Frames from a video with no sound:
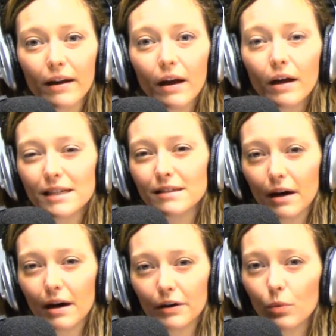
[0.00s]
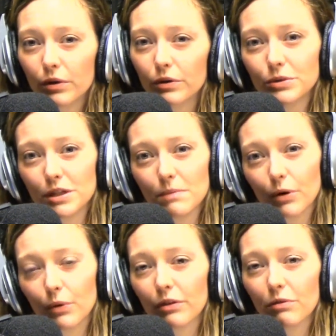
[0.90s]
desire to want to go
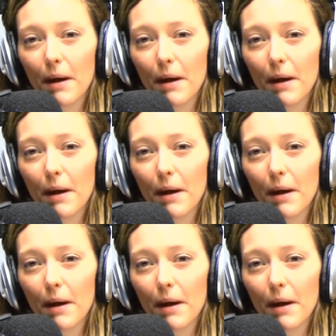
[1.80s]
deeper with my